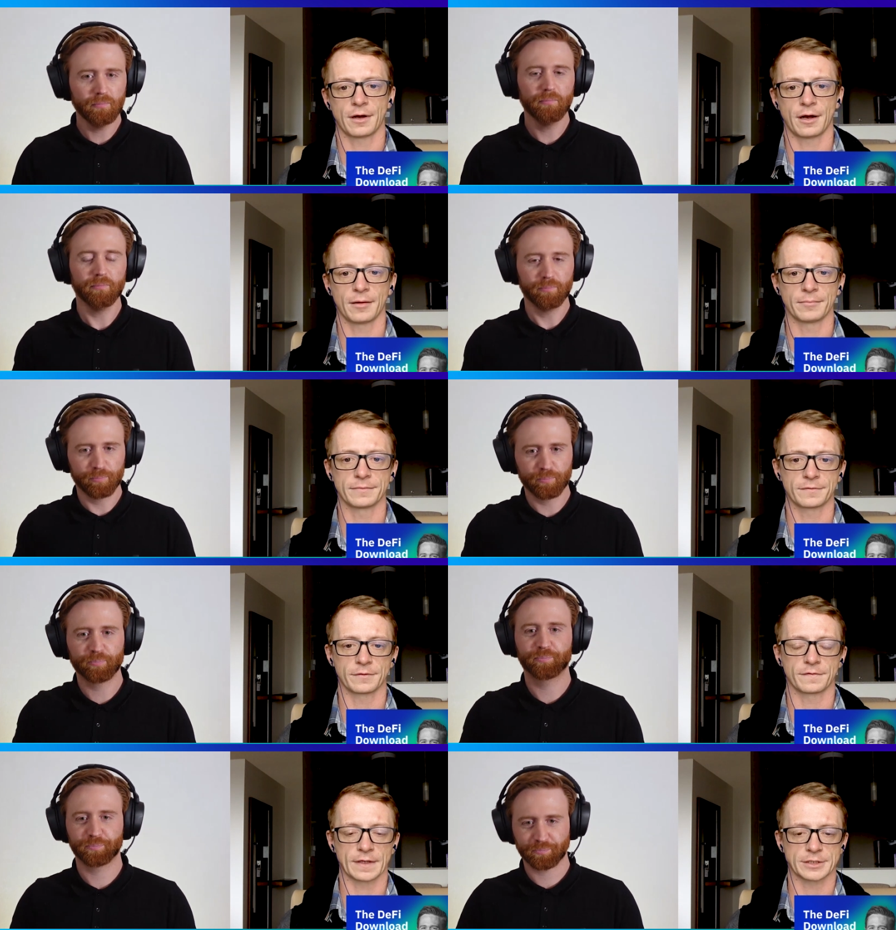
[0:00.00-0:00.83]
Speaker 1: Um,
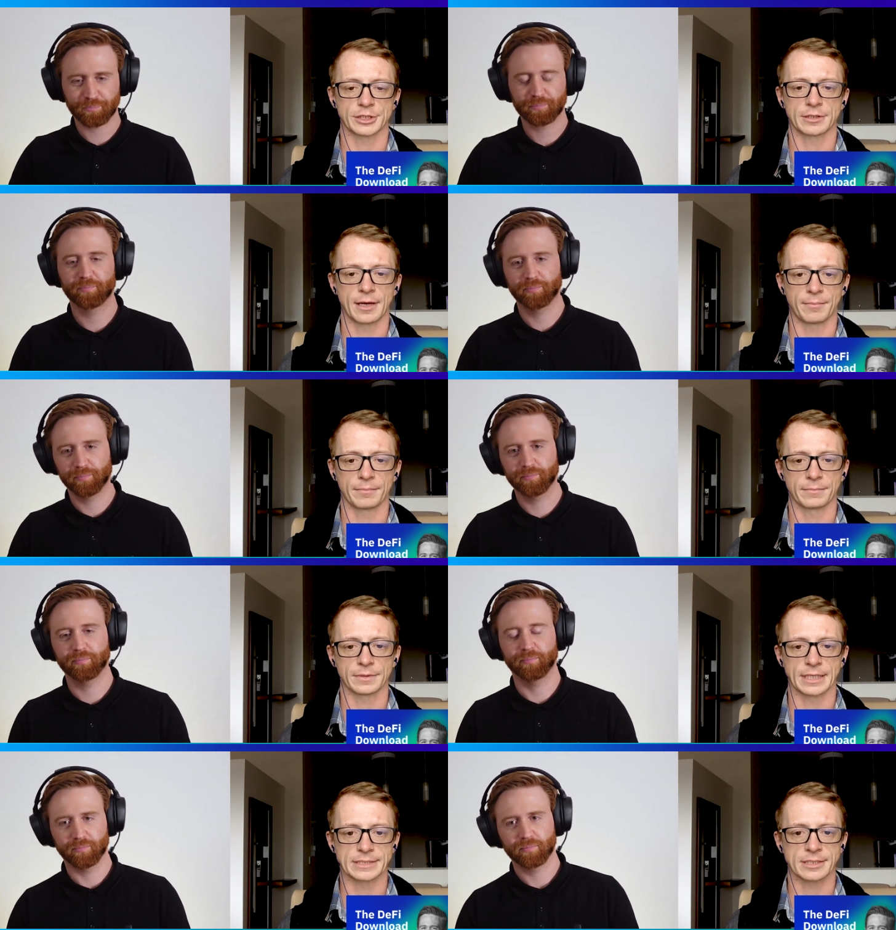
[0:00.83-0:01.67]
so it's actually a lot
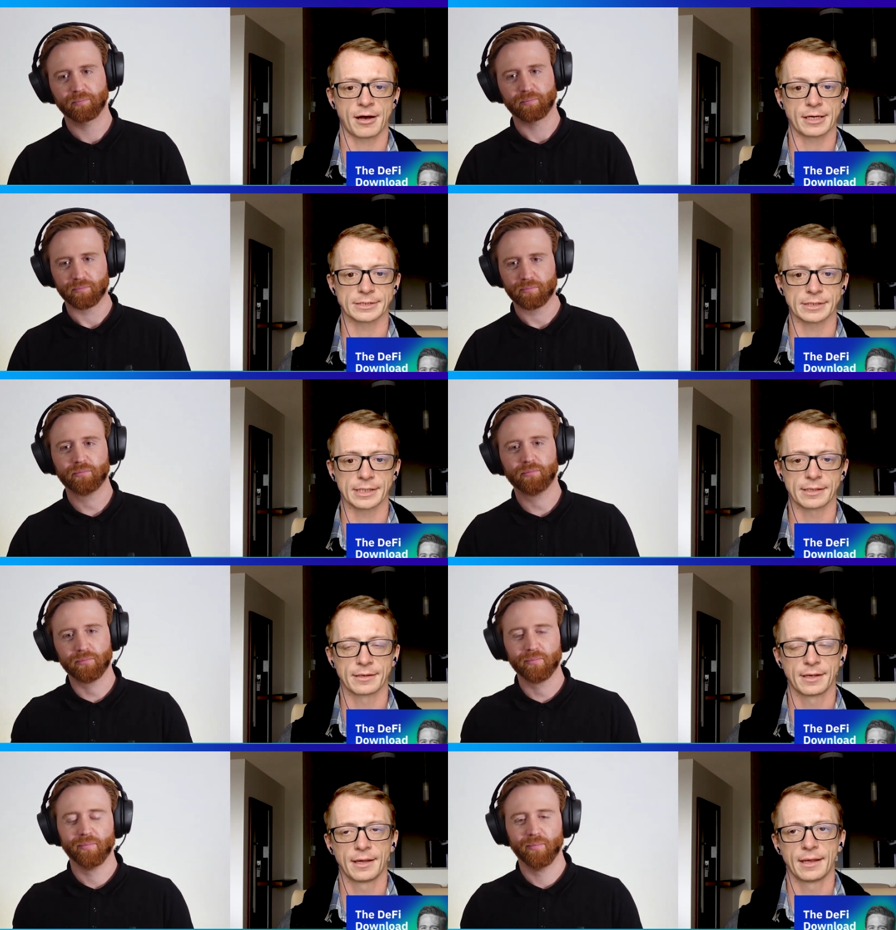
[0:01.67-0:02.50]
less costly
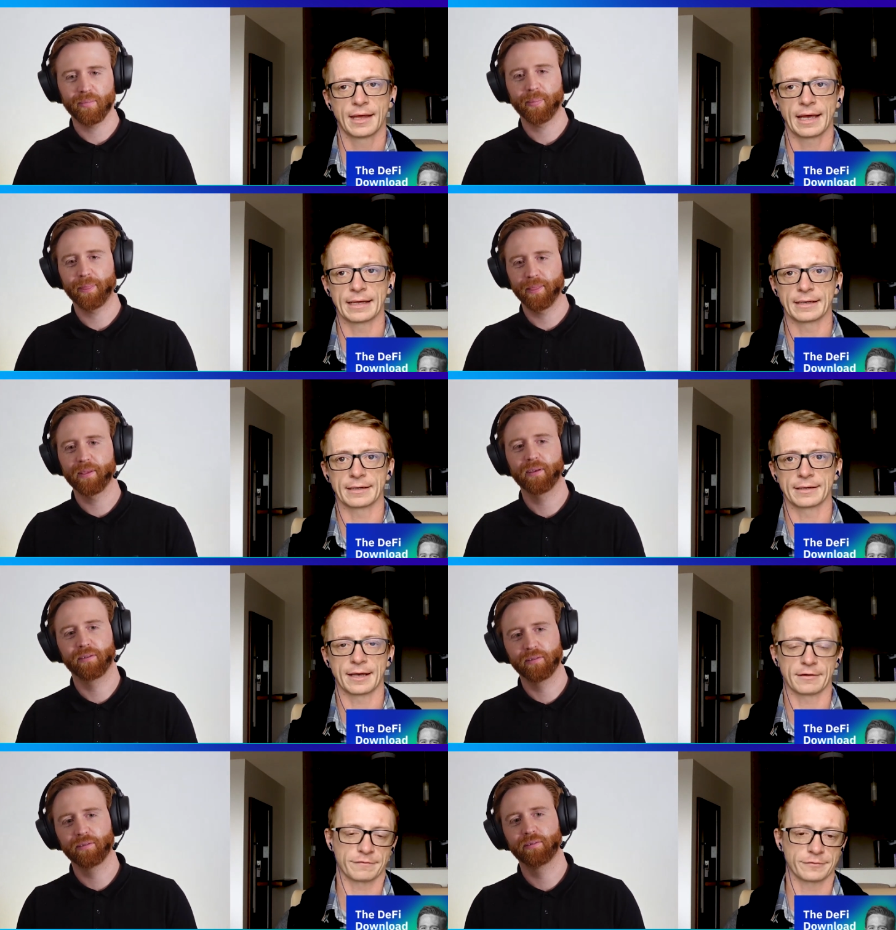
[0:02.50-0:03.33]
and it
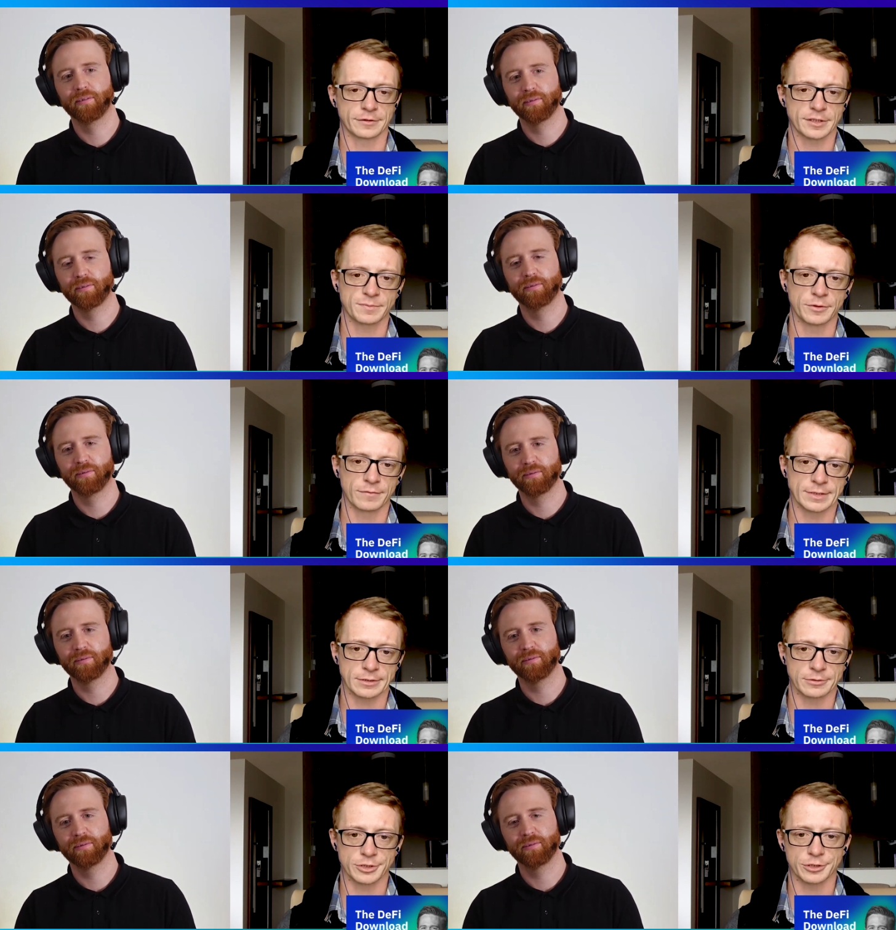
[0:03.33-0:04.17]
allows for dispute
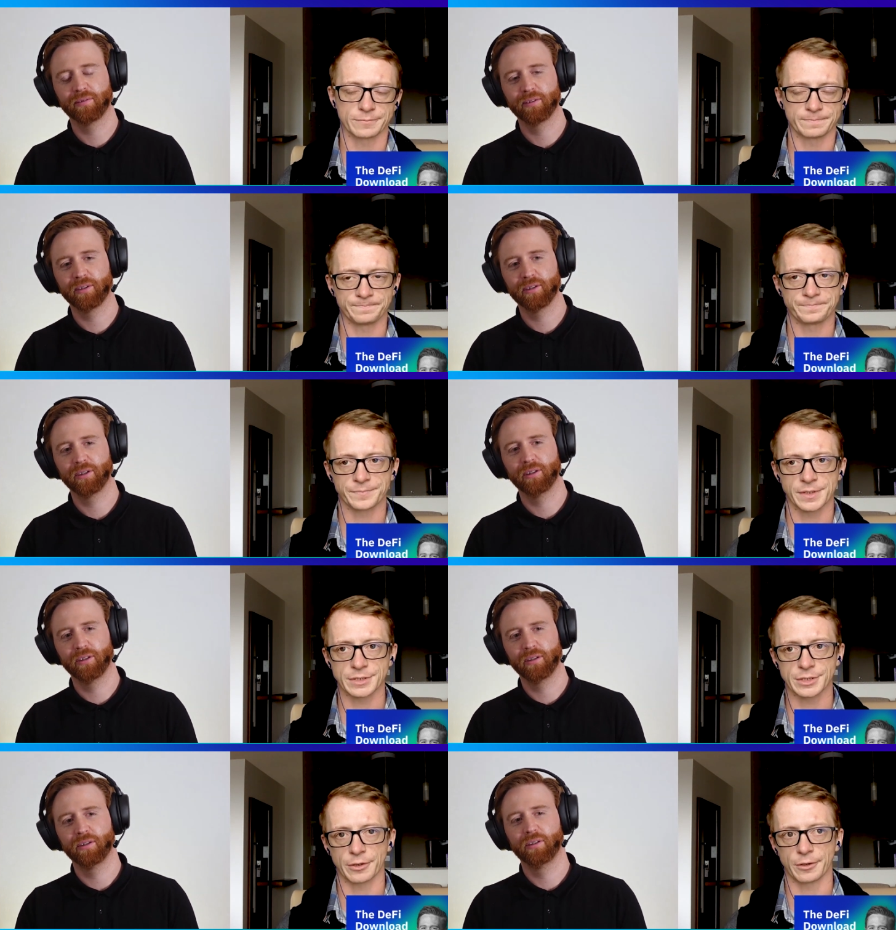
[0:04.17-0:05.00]
resolution.
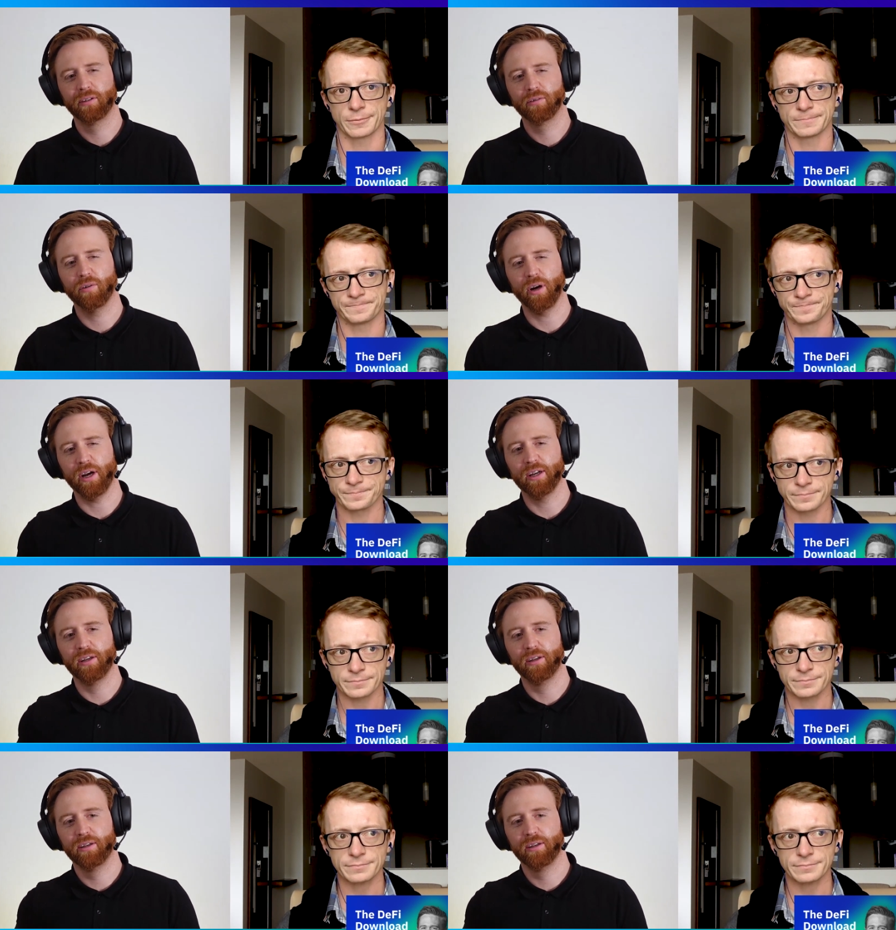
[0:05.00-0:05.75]
So right.